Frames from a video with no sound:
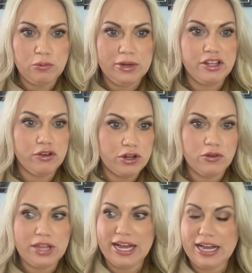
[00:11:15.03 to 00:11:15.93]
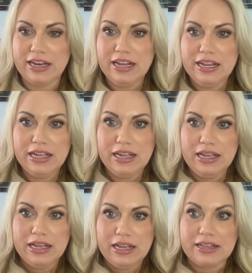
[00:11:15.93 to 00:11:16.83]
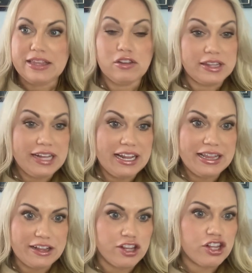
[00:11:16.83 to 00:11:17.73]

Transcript: We do know that it's still standing that